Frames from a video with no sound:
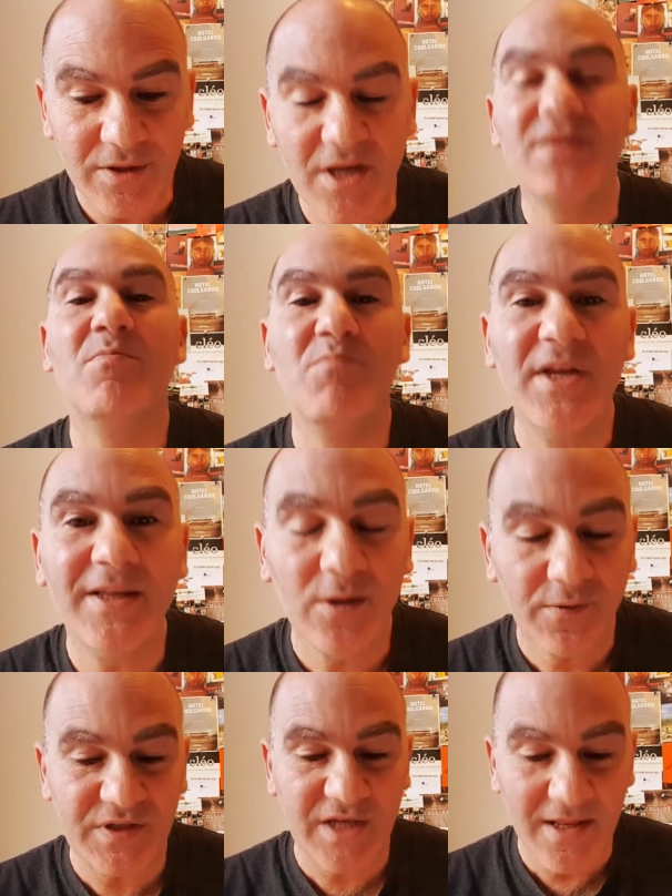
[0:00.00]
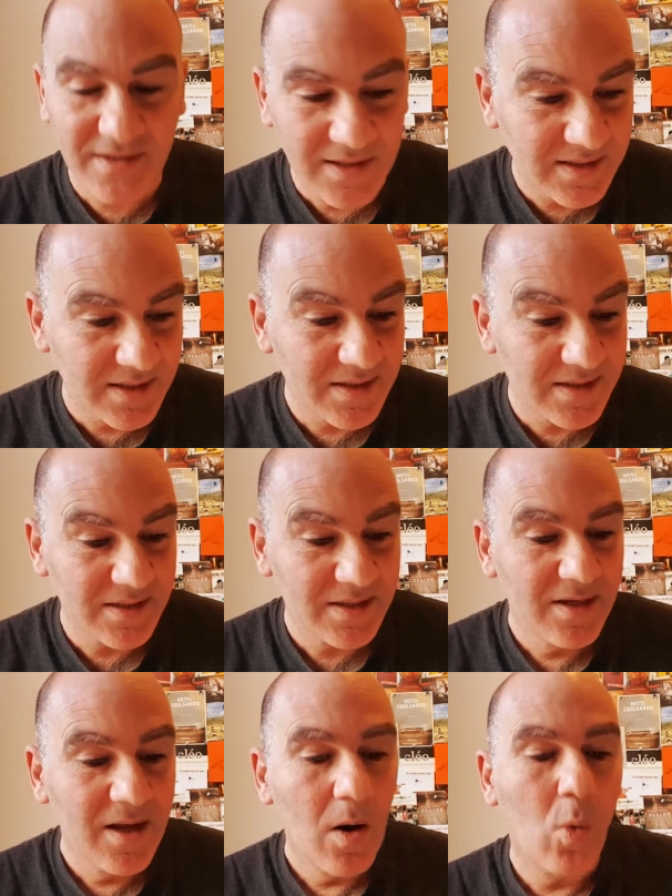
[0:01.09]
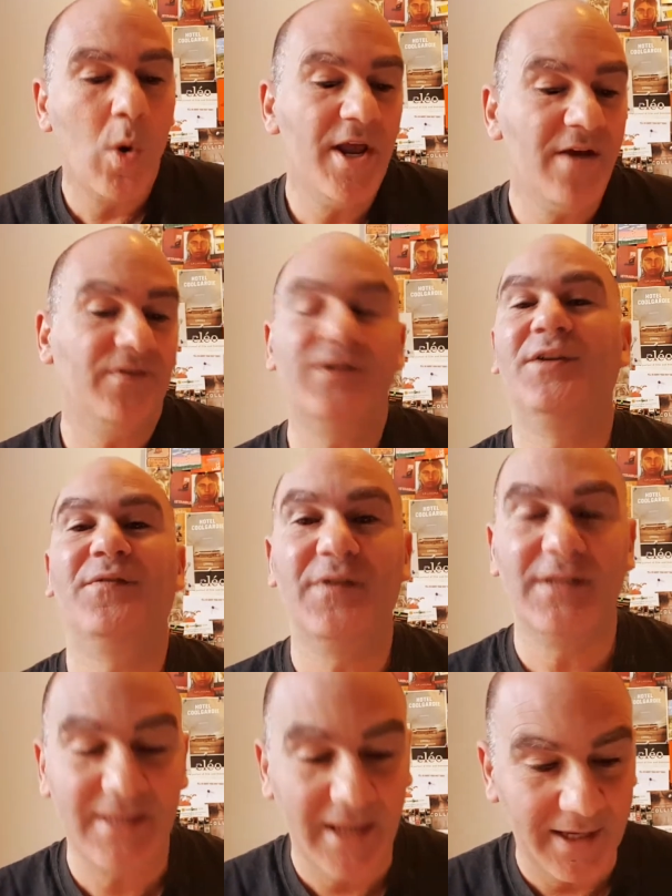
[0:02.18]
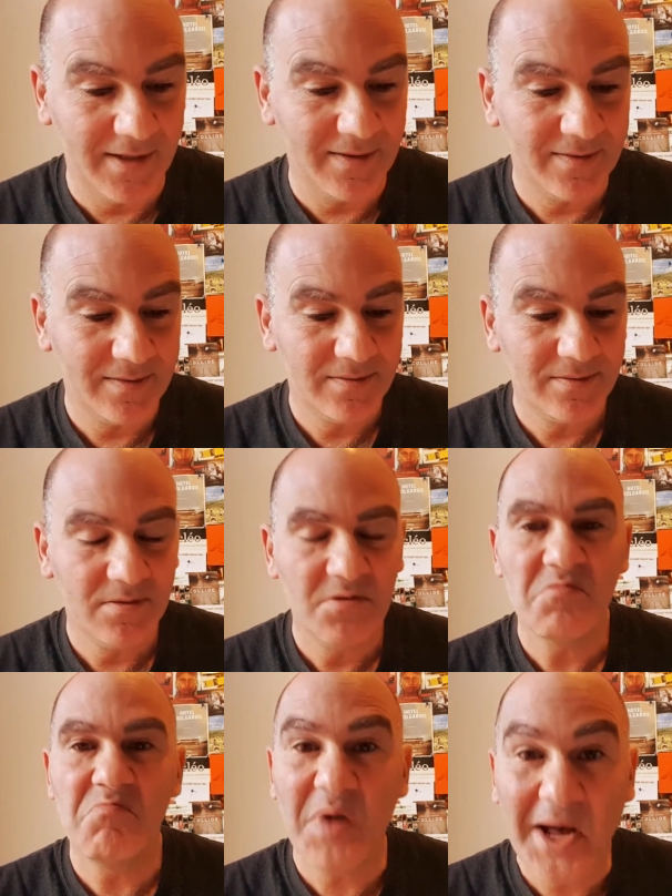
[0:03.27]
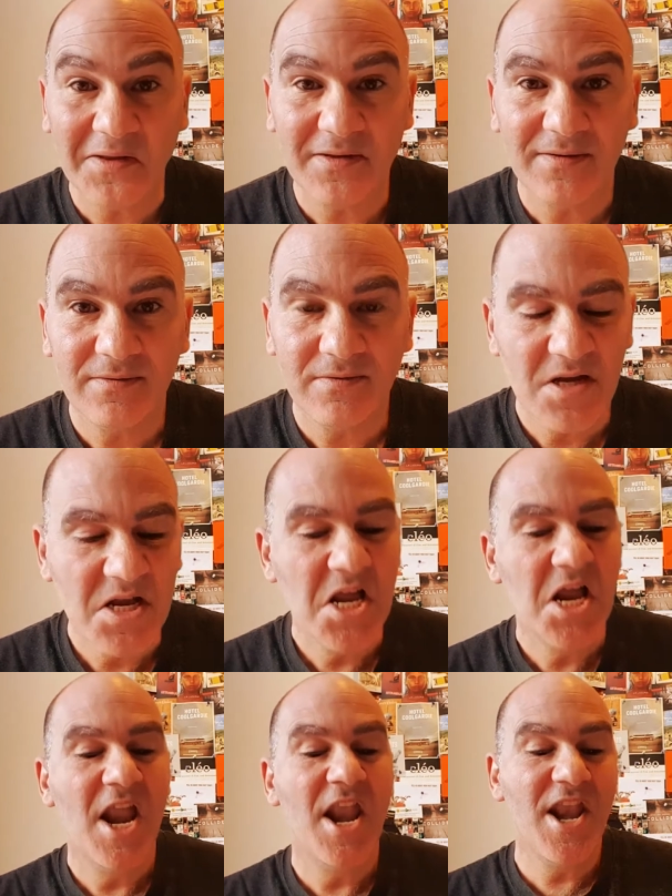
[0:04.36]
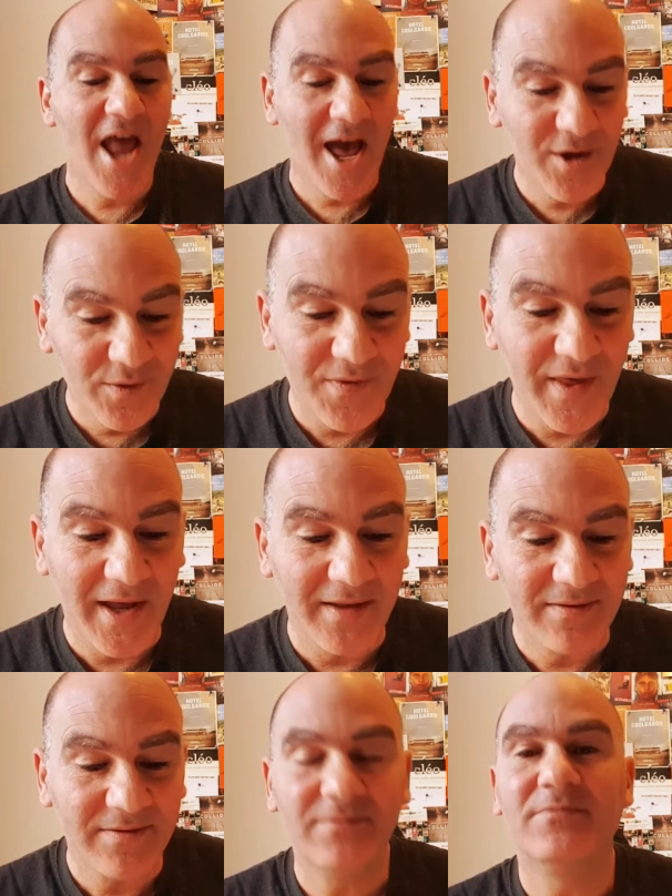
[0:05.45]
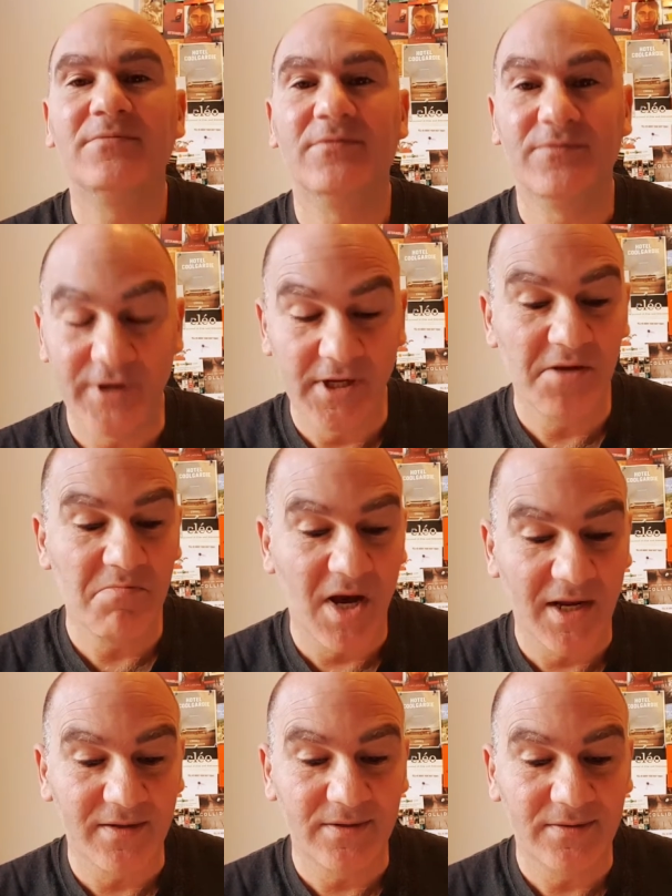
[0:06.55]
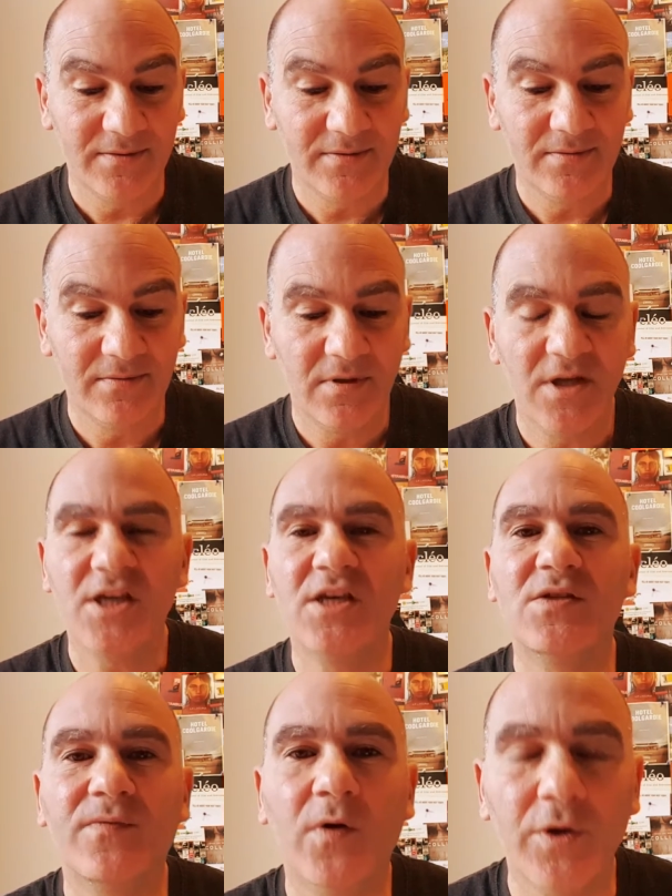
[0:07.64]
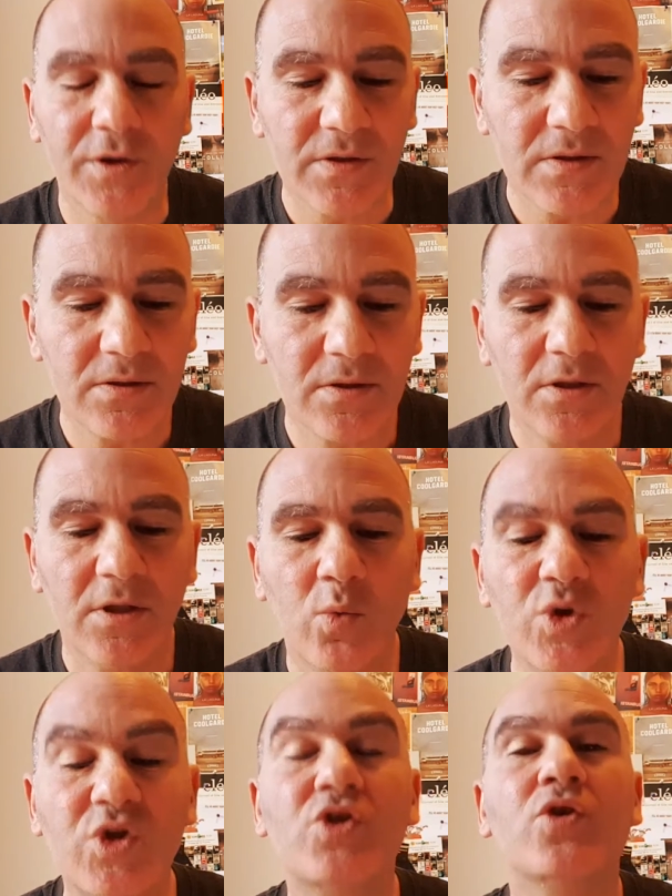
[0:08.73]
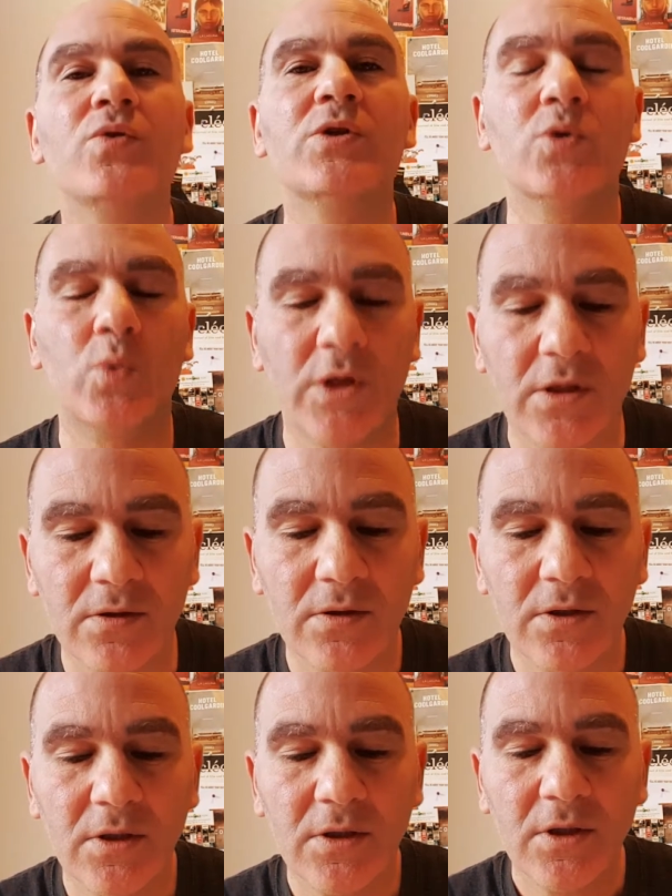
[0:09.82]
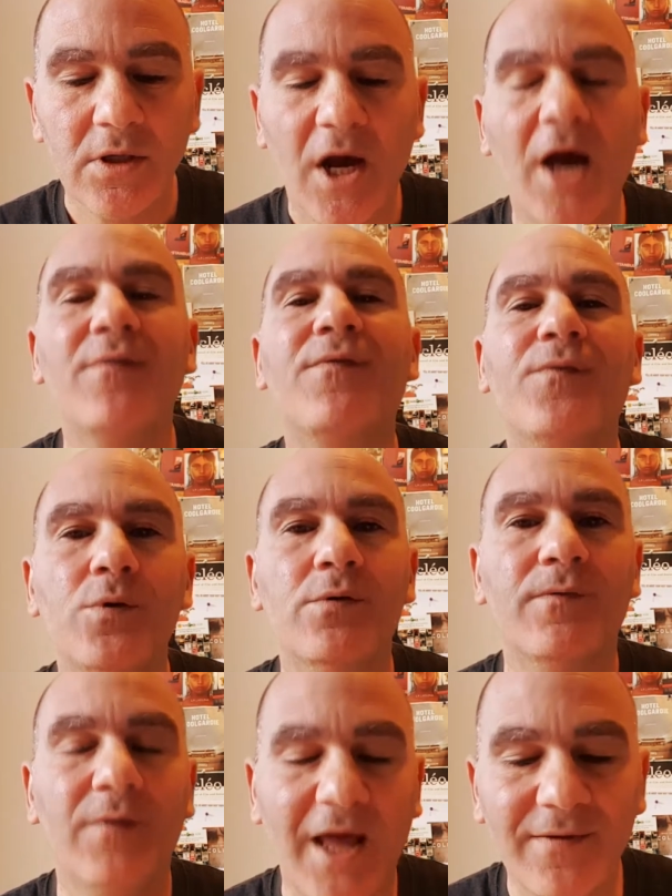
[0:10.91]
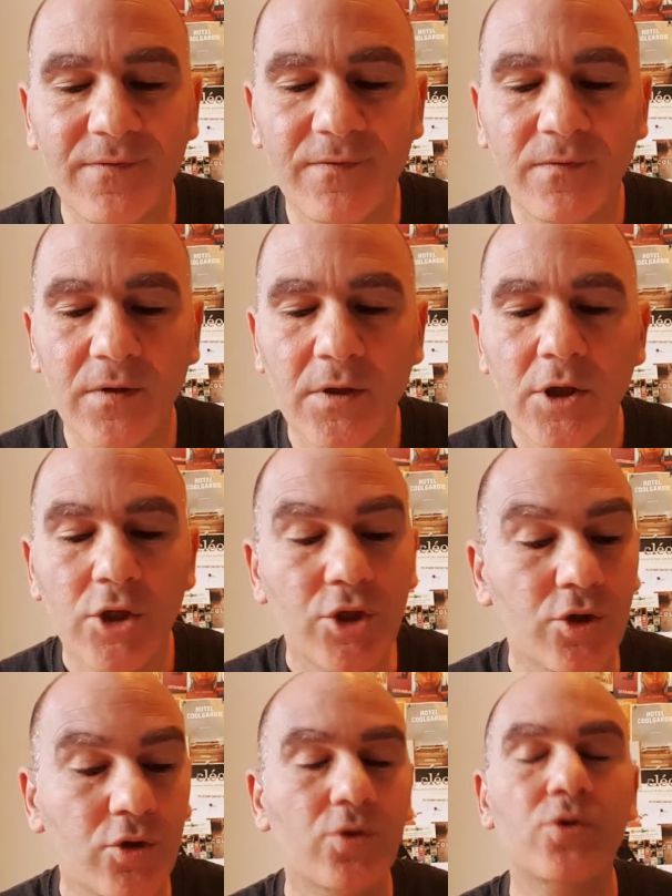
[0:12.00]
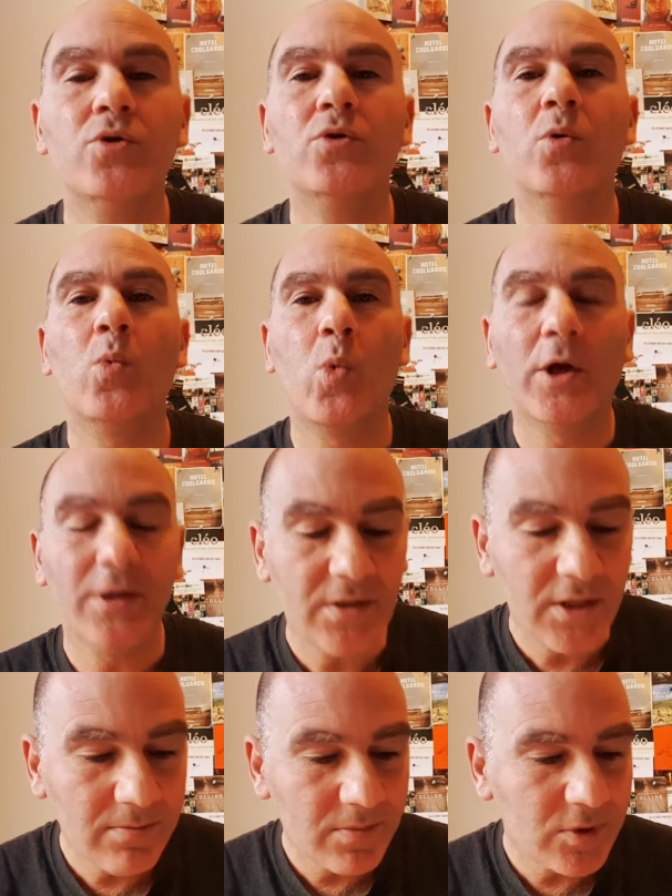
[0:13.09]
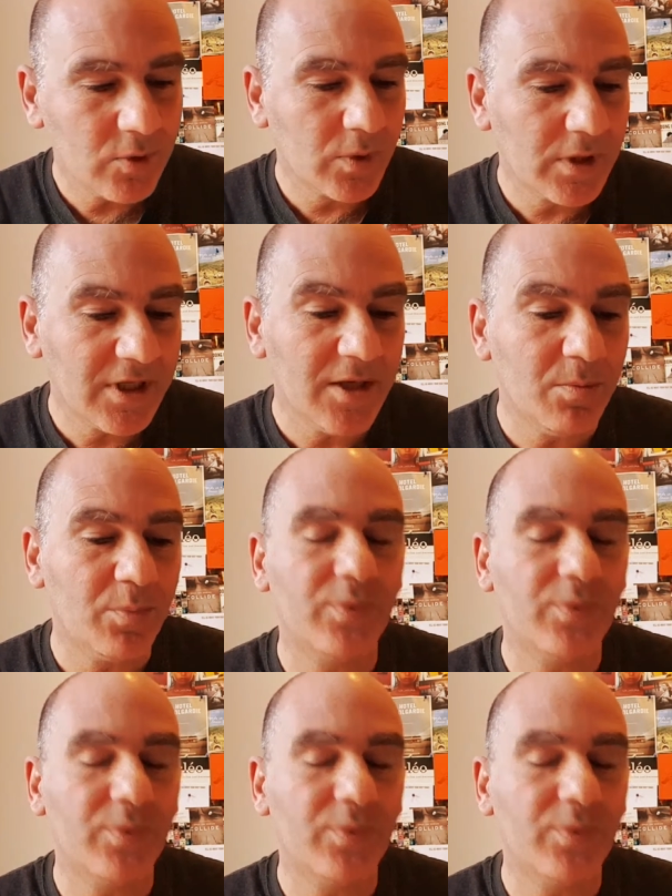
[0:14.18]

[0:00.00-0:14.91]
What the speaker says: in the middle of sentences whenever he feels like it. But none of that really mattered. His voice was so sweet and full of love, you want him to keep